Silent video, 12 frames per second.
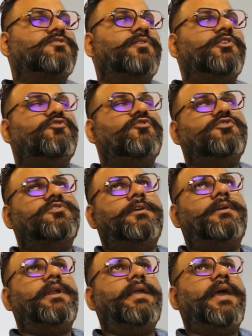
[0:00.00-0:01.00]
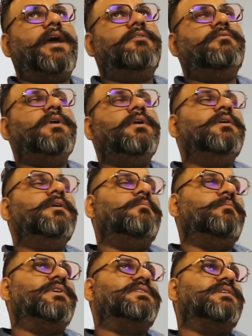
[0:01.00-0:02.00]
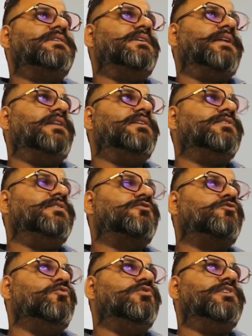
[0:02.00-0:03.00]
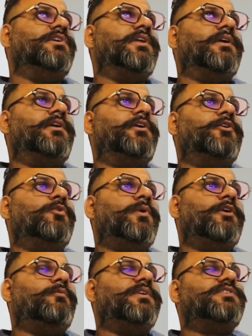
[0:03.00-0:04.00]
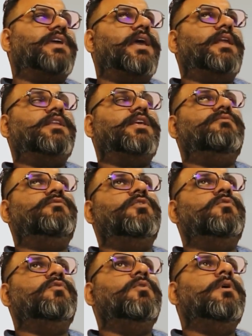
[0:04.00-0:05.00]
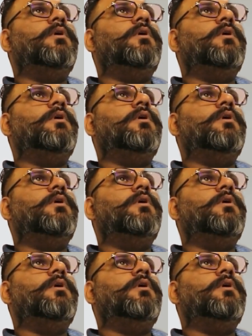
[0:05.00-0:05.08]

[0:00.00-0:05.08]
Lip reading: So it should certainly have business intelligence tools integrated to it, which can give you